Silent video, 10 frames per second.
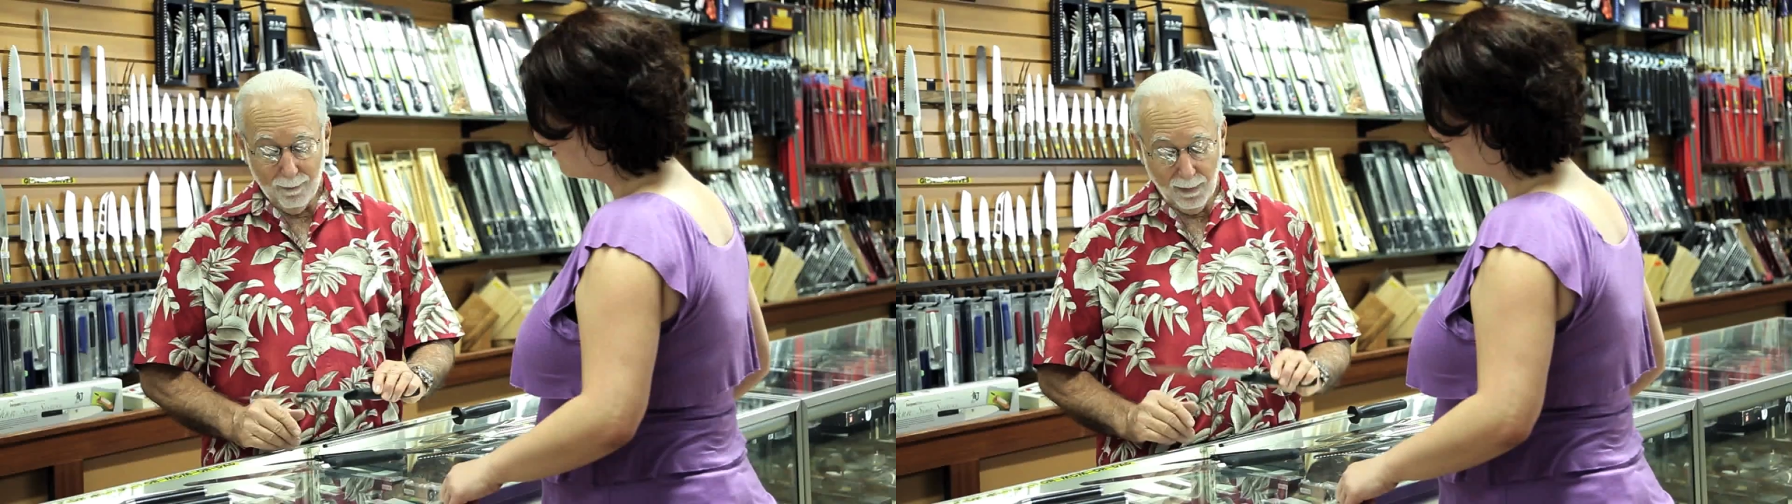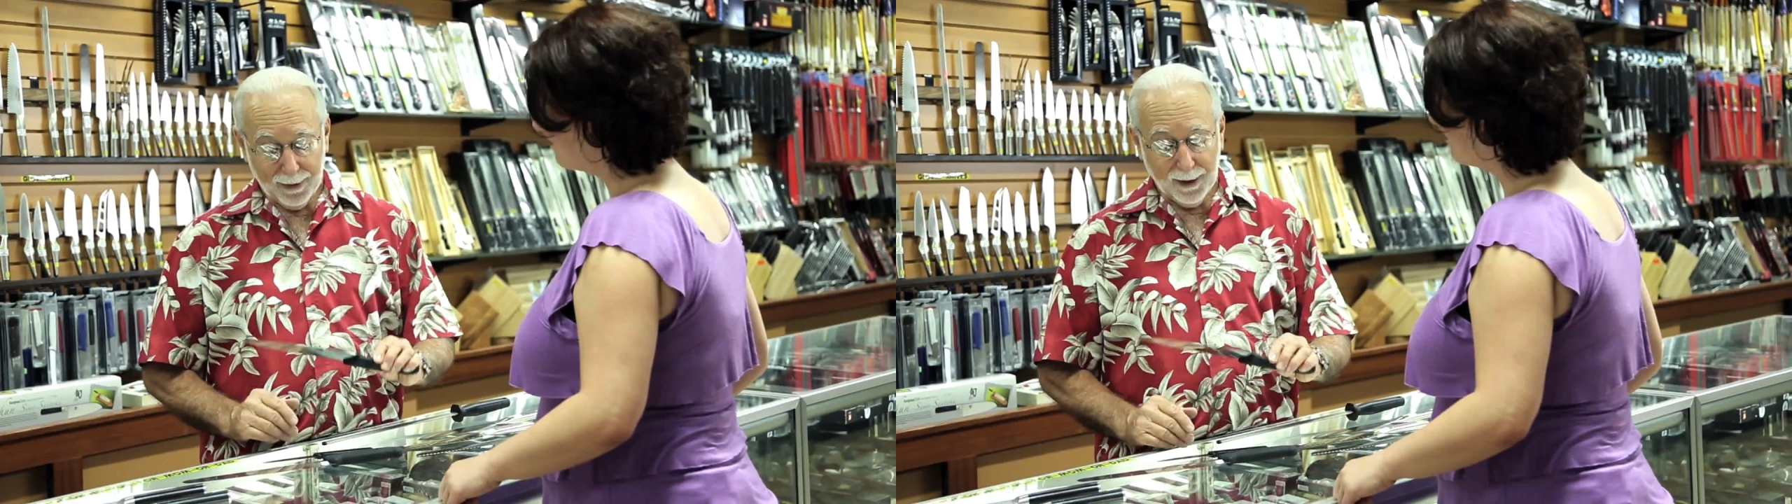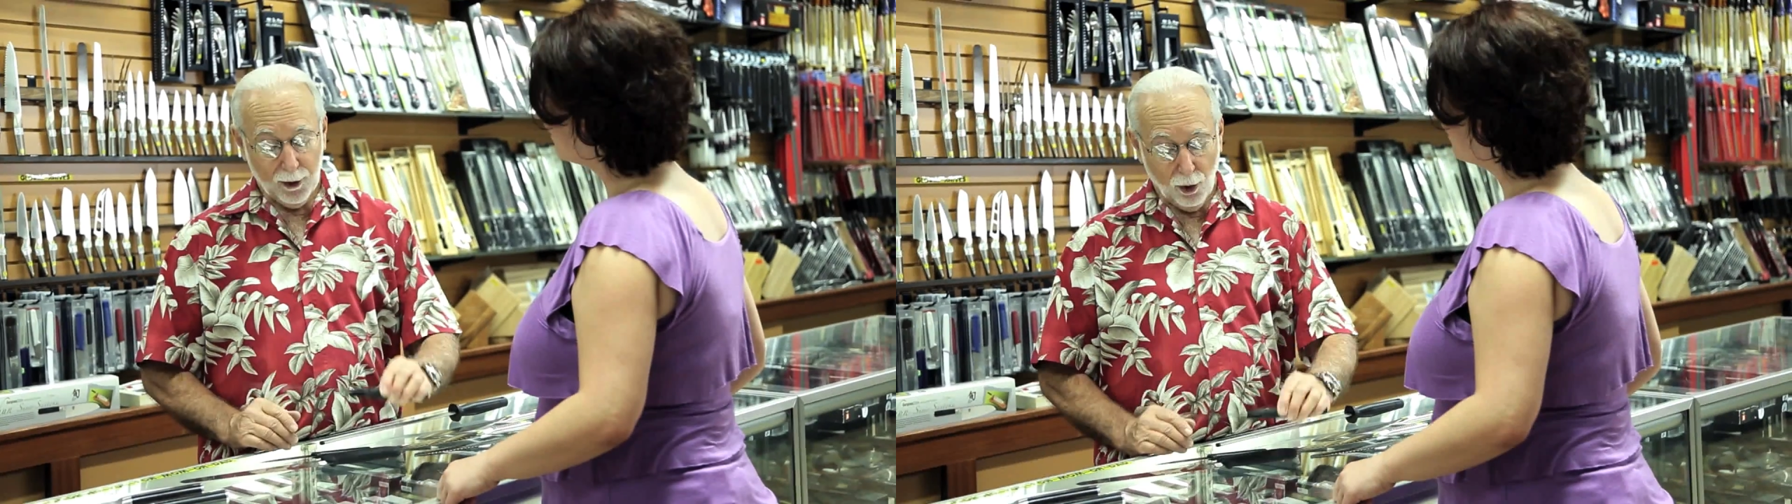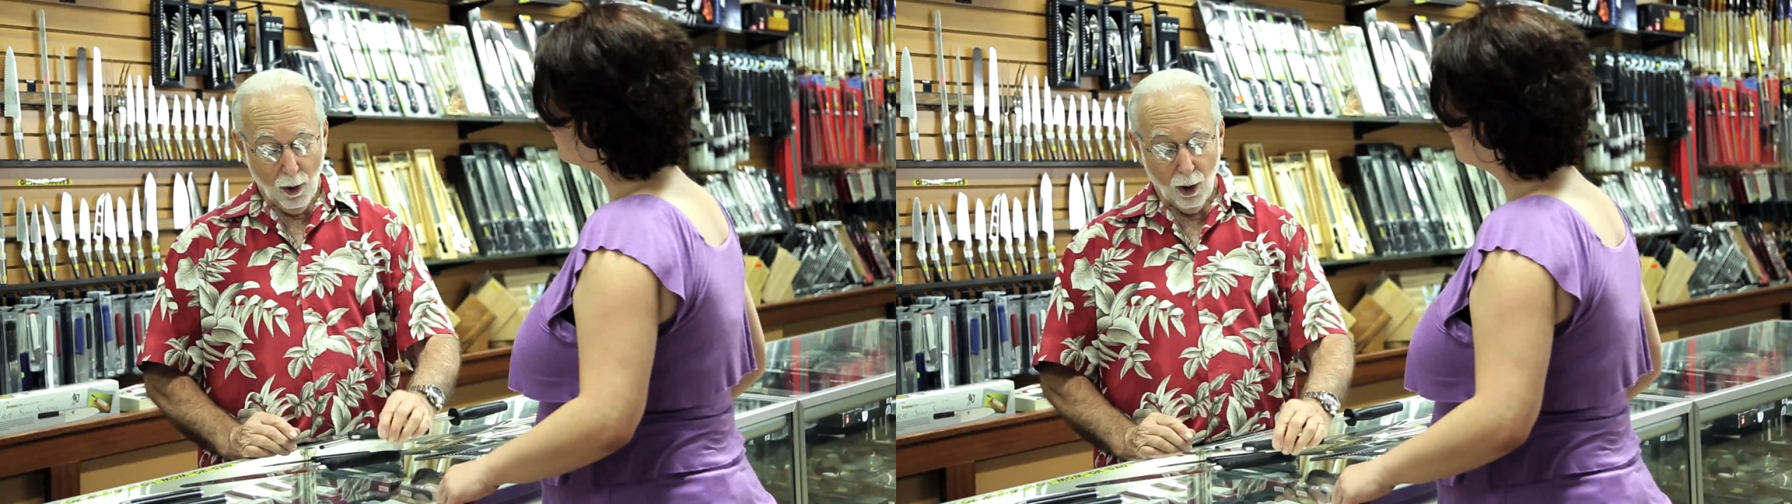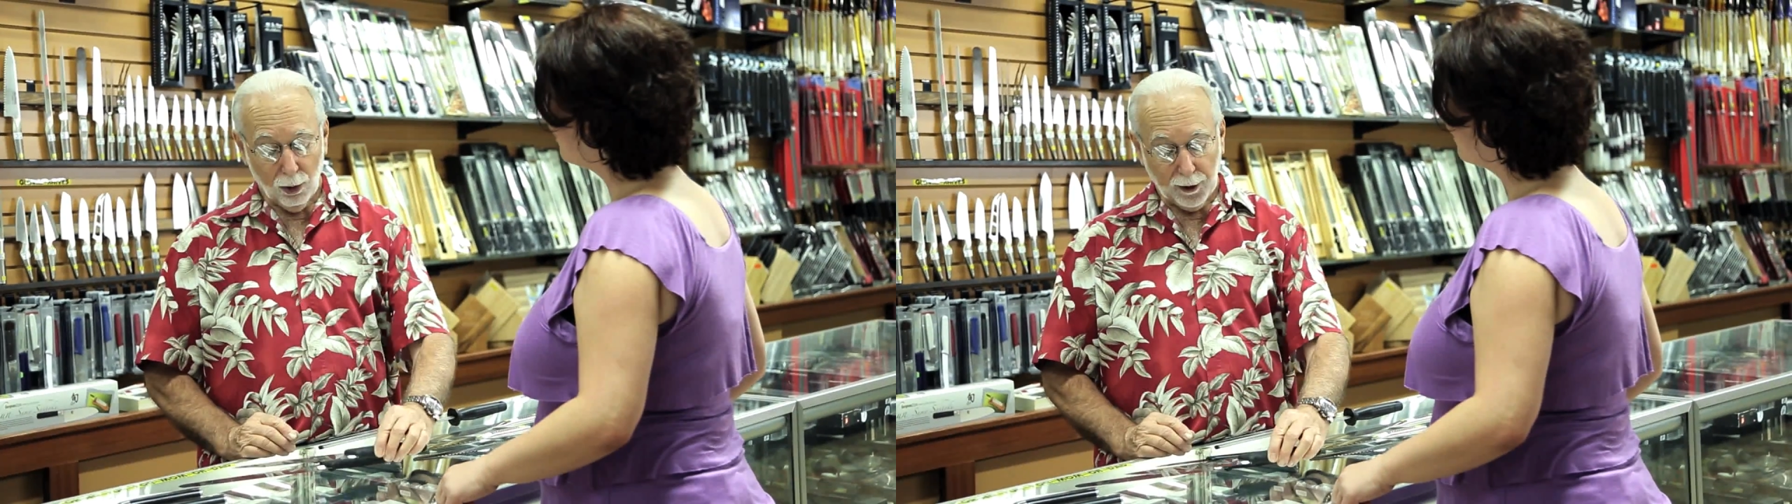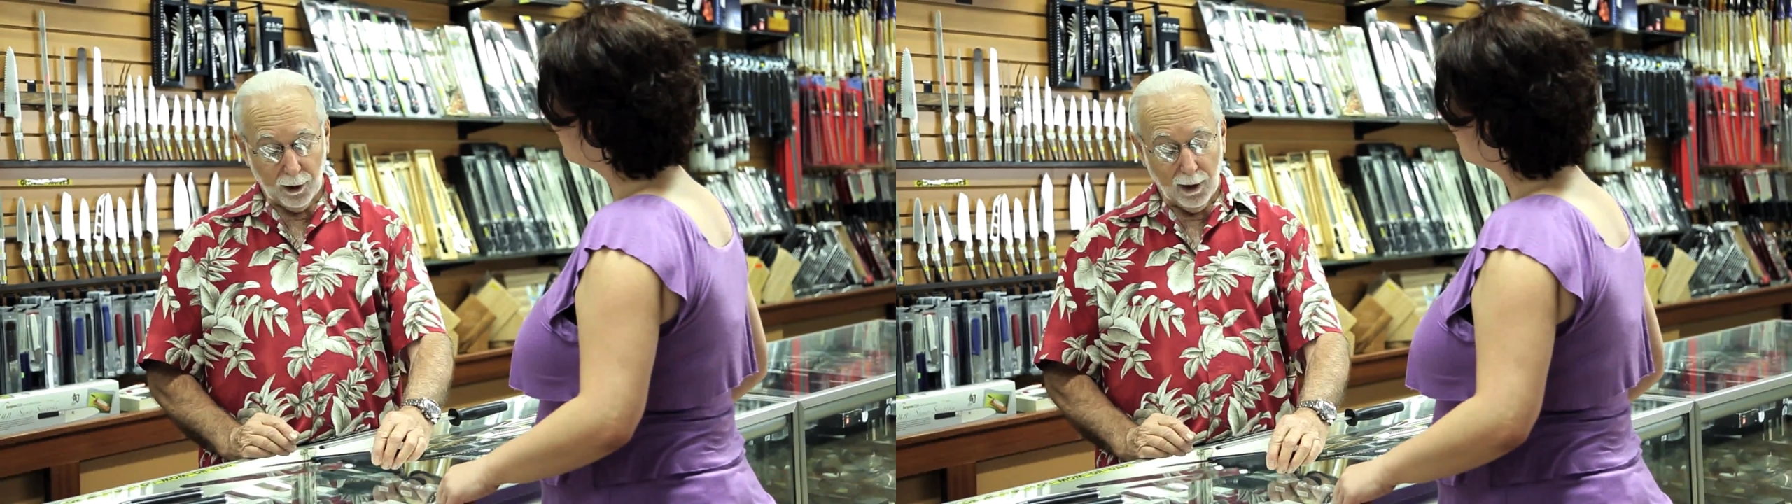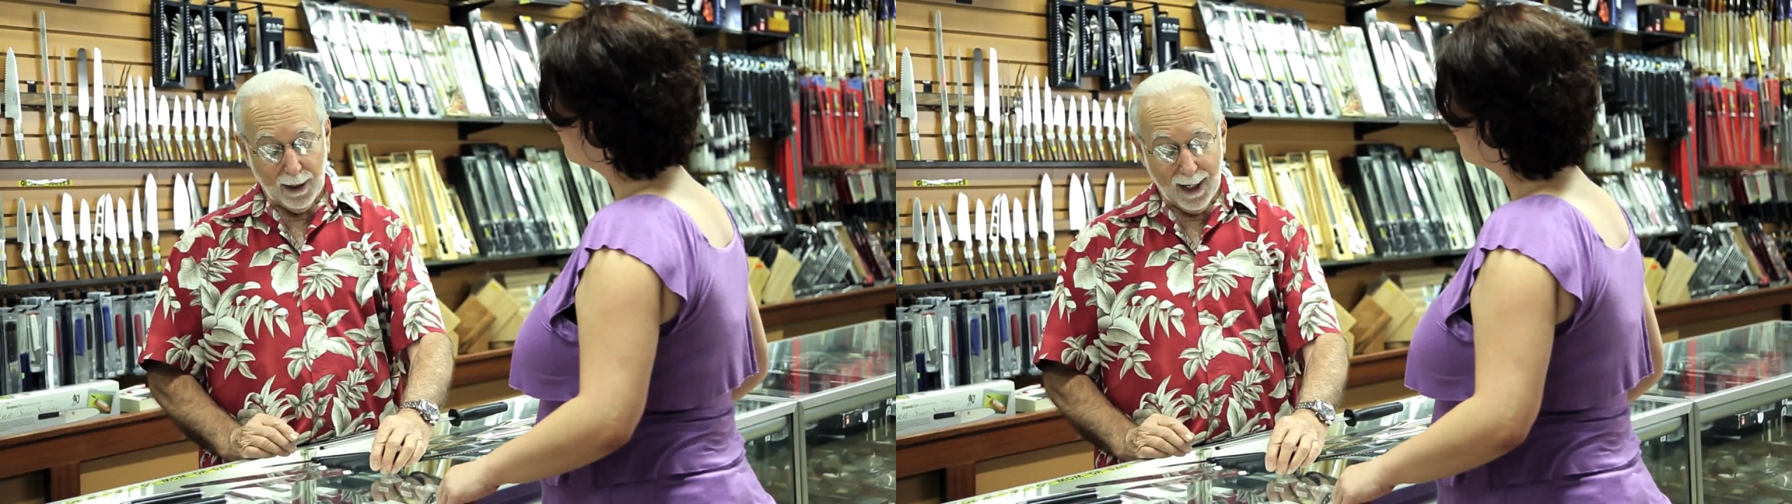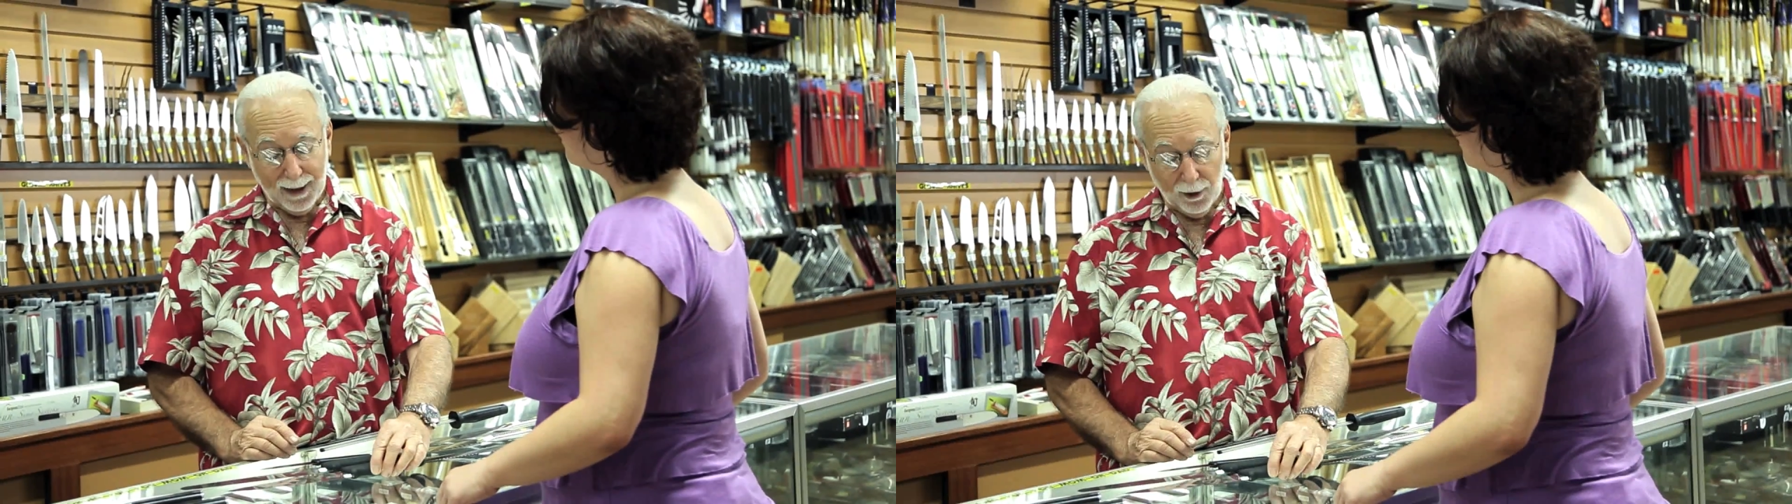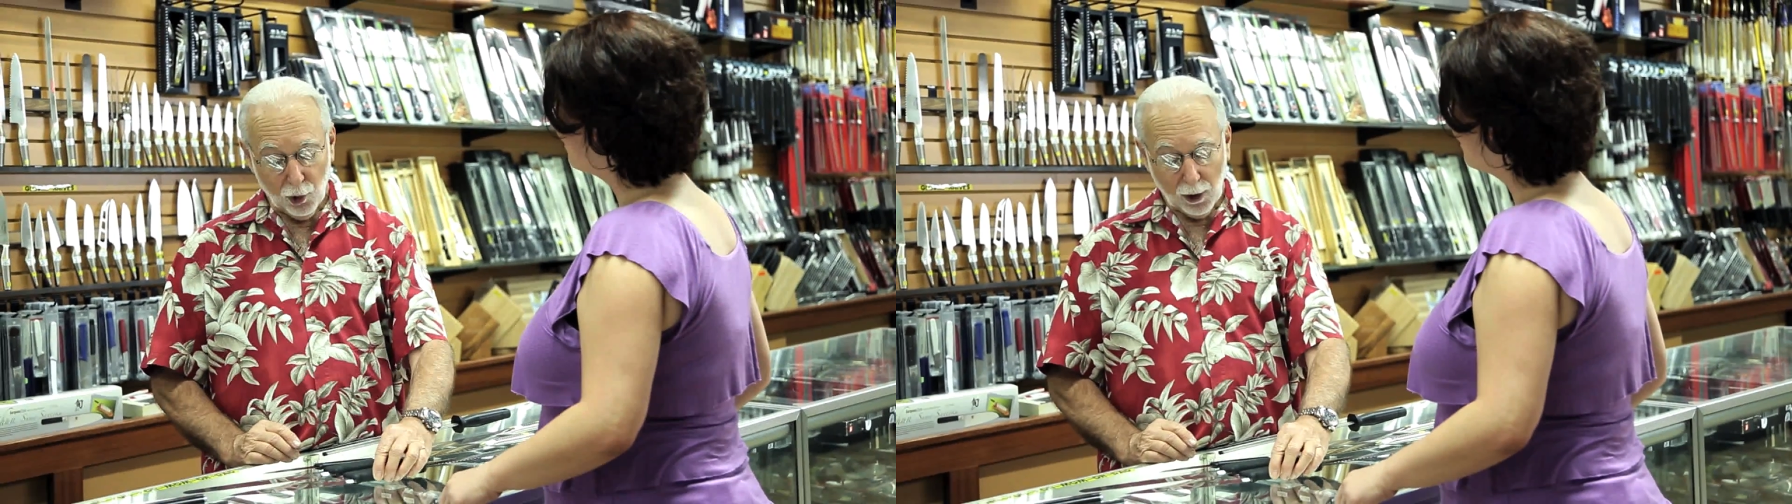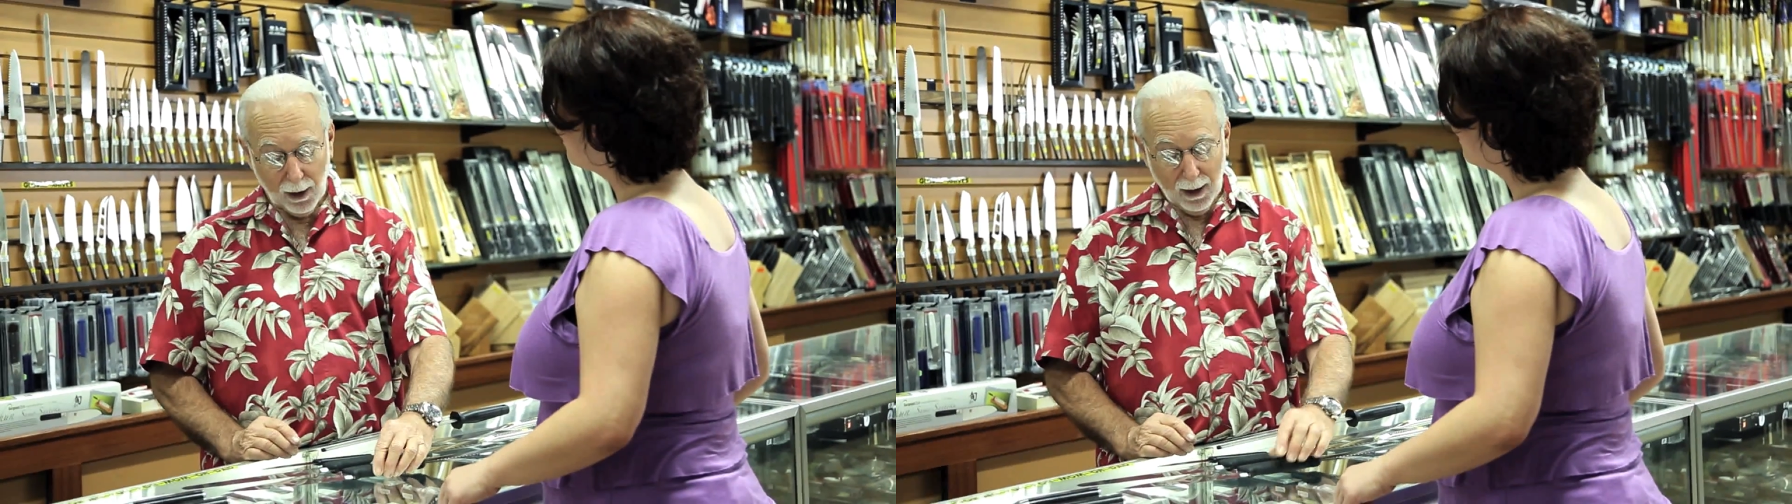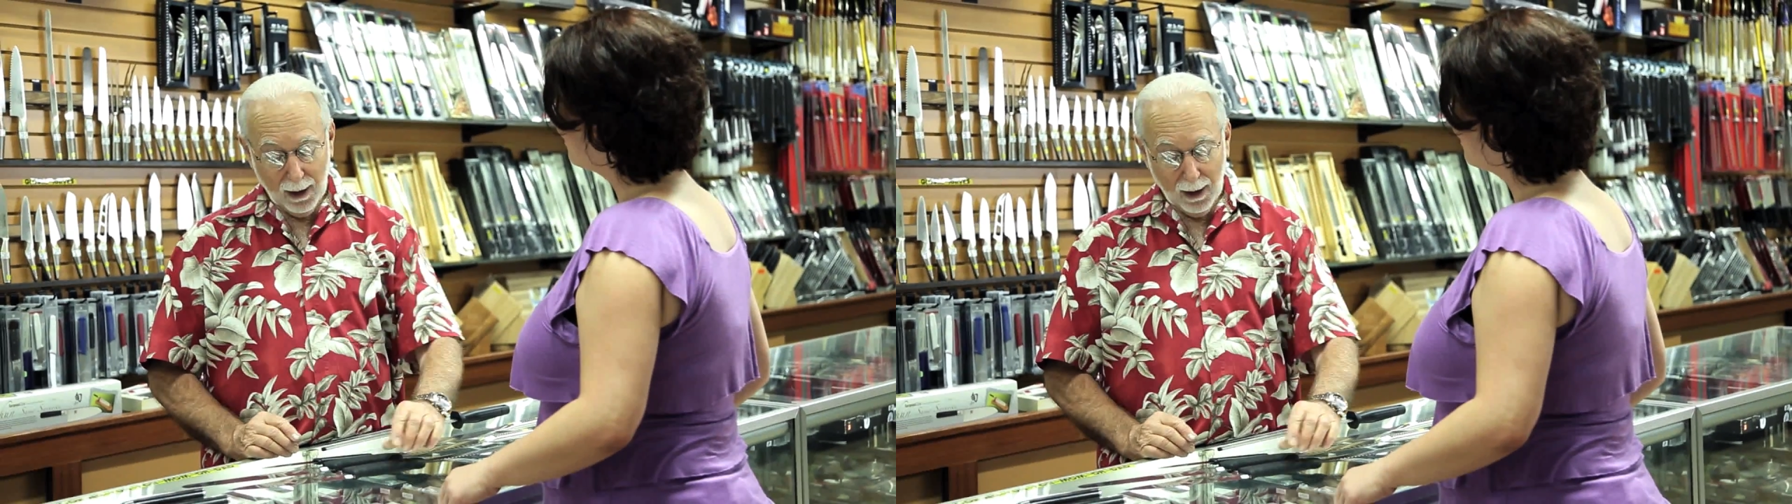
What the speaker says: but they do hold a good edge.